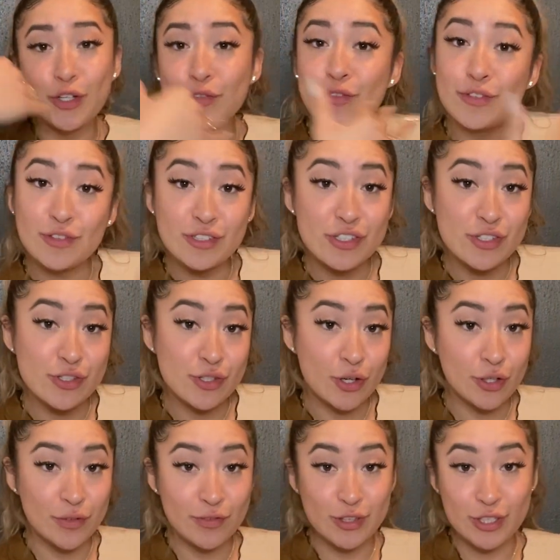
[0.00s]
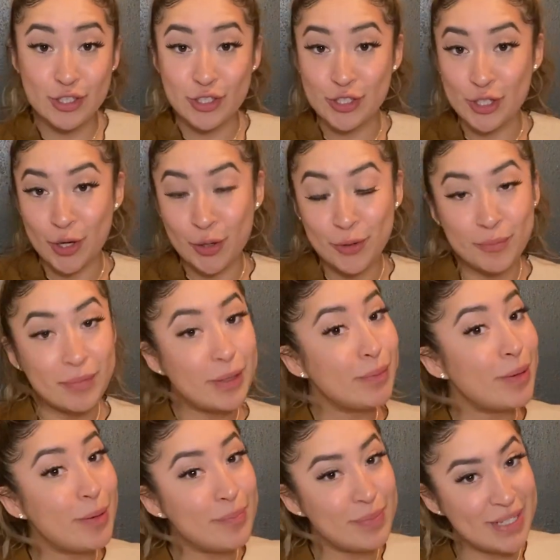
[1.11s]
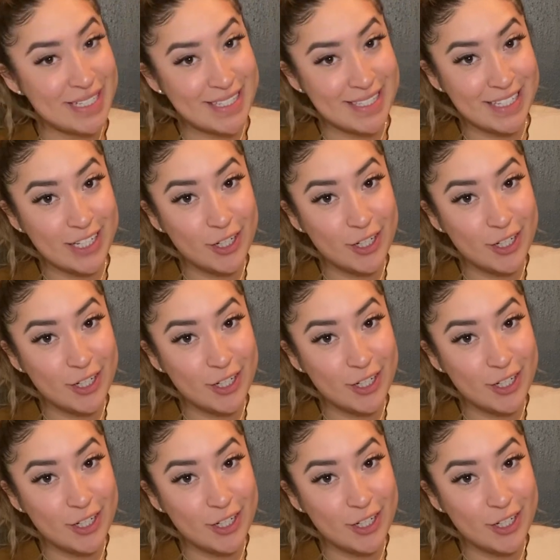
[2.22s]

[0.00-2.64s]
for the star of the show, meet my bestie.